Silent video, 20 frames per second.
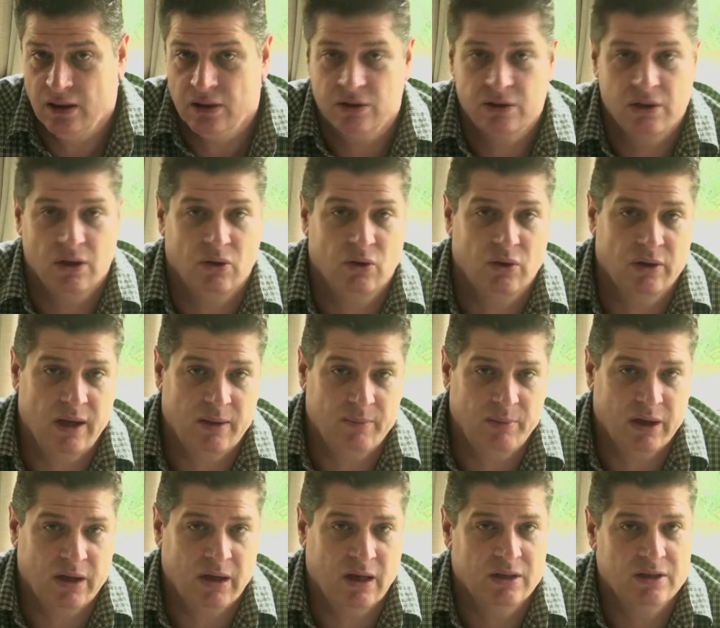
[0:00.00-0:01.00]
So all the
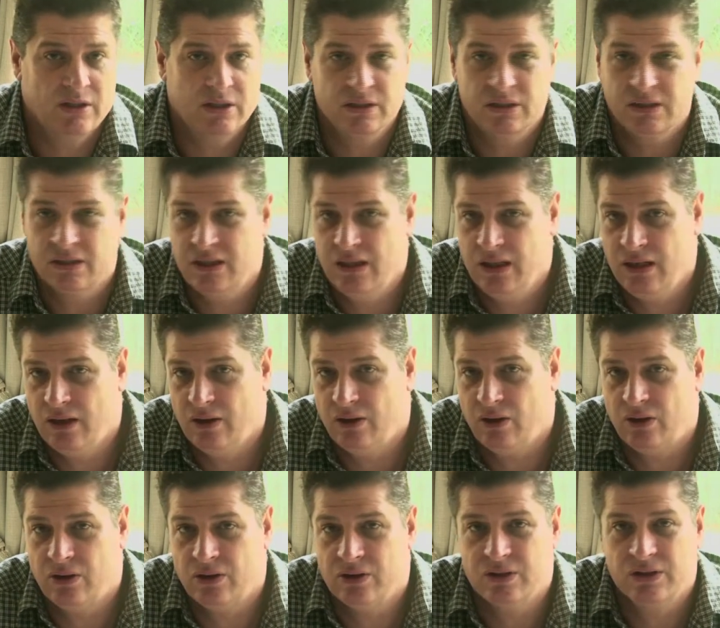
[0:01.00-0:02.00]
applications,
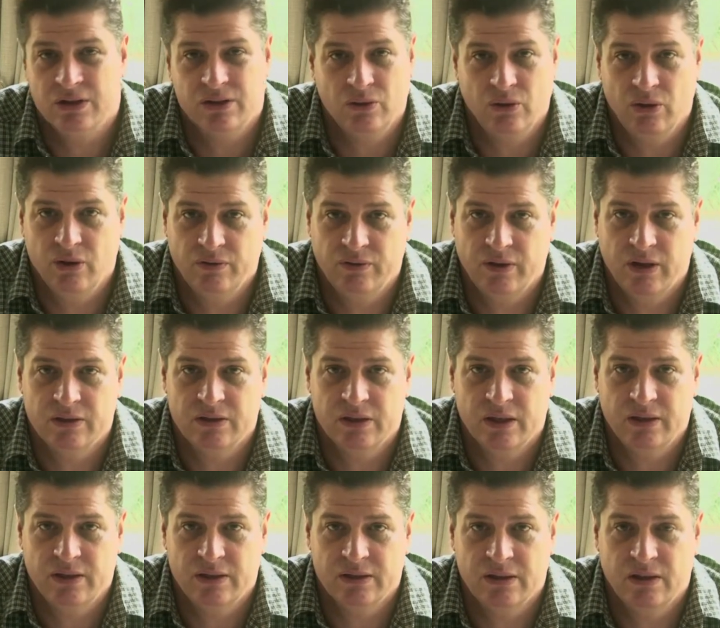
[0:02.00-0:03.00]
TERs, all of those
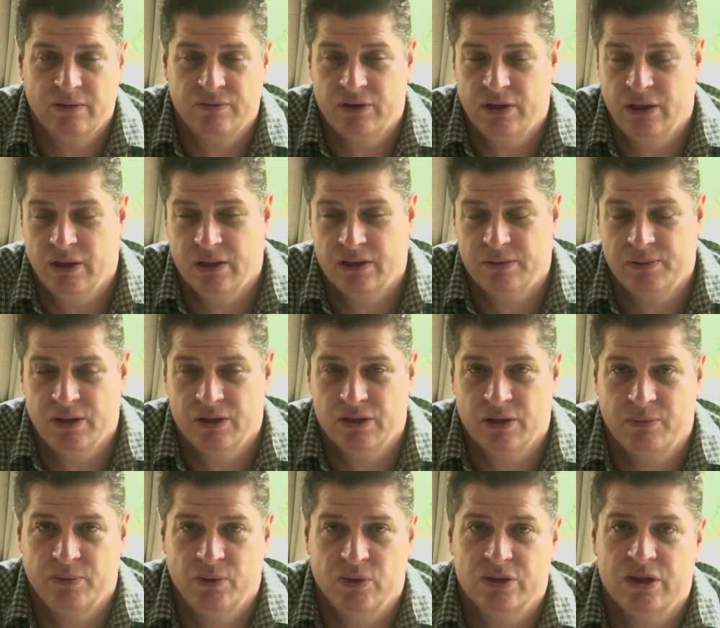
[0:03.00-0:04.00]
kind of stuff, training experience
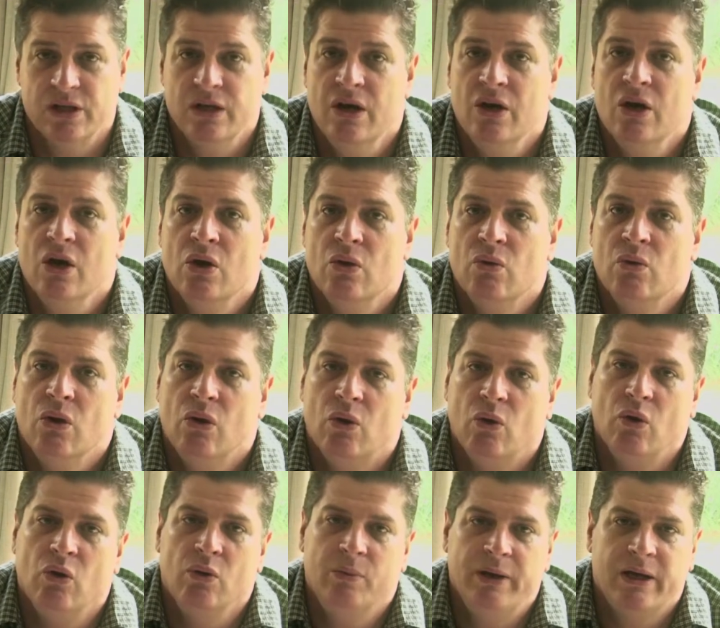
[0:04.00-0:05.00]
reports, will
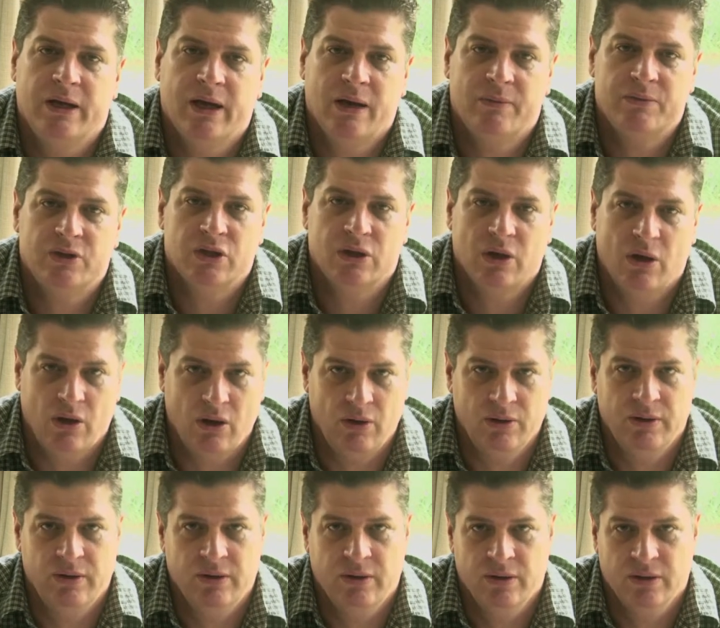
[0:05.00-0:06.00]
all be captured
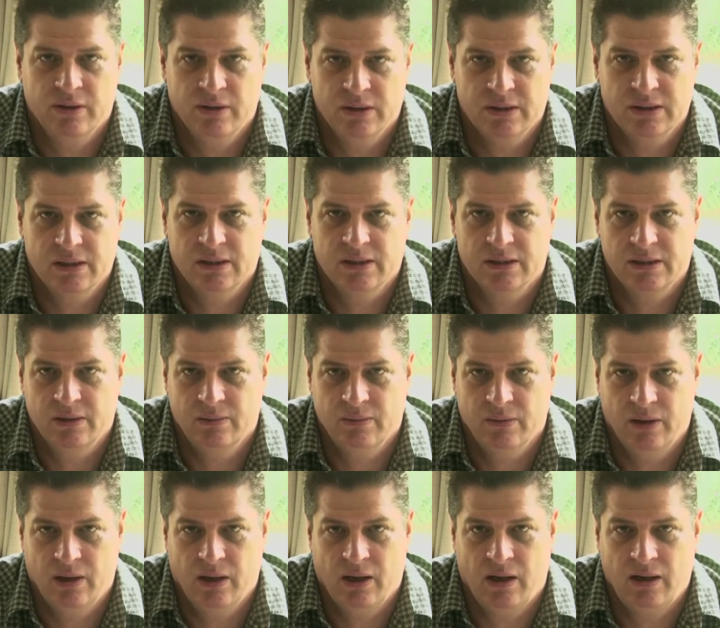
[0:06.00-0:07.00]
on the
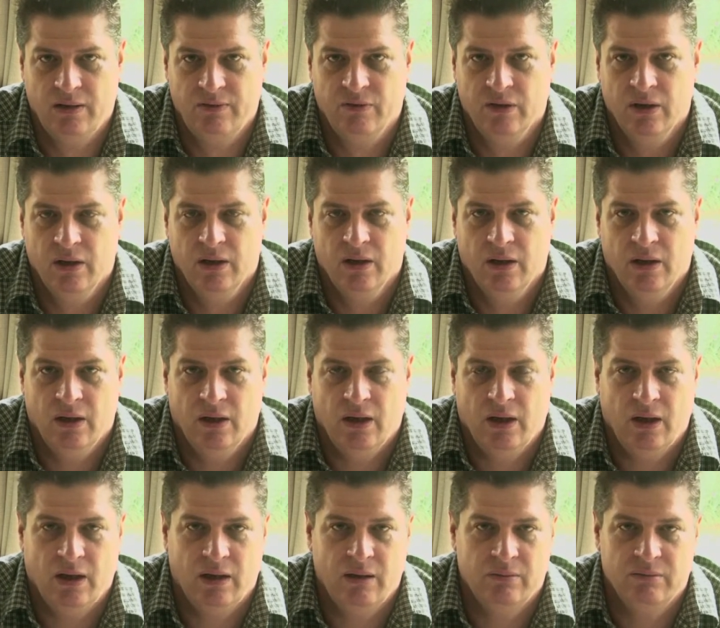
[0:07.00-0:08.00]
system live.
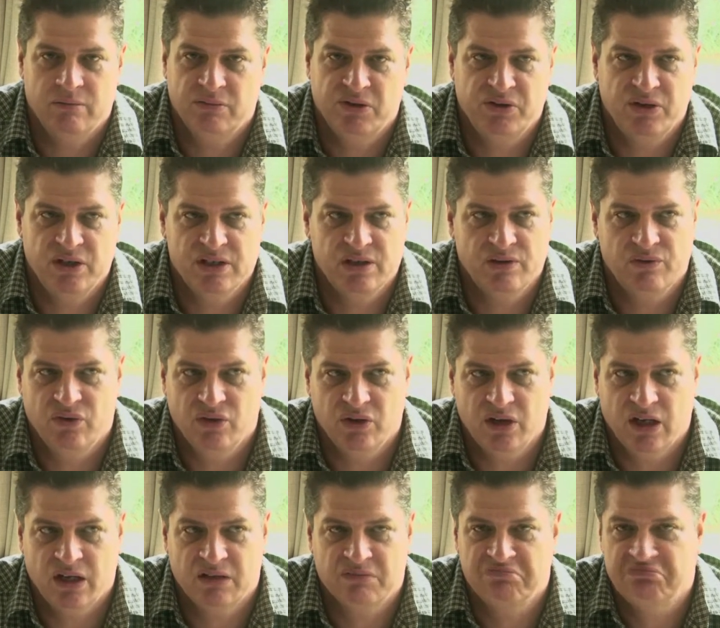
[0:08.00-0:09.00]
The reason for
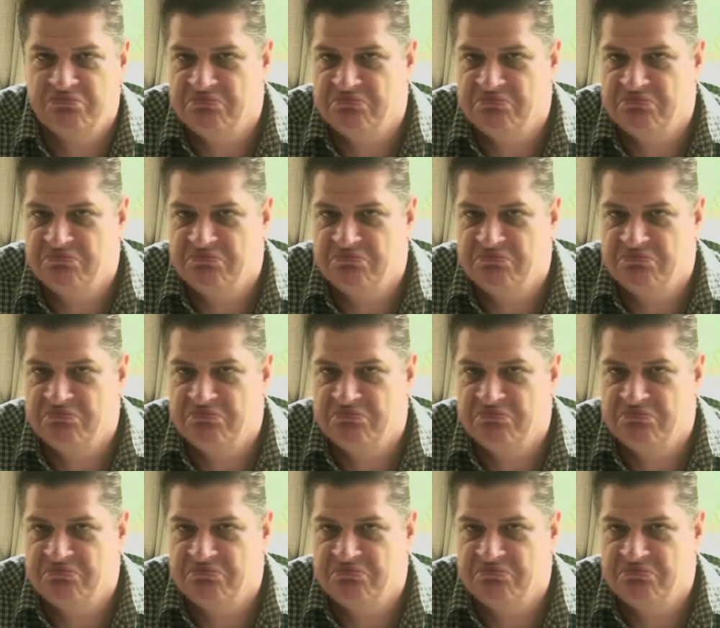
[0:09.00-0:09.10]
that,